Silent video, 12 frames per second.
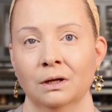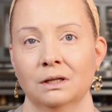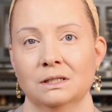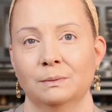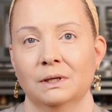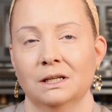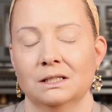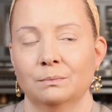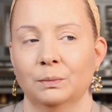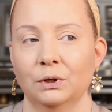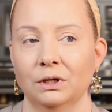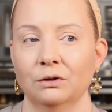is because
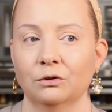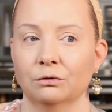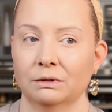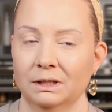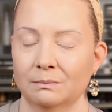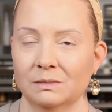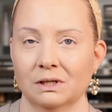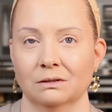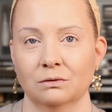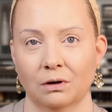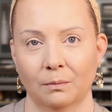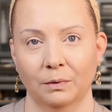putting creams
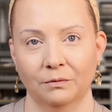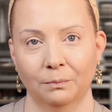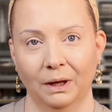on top of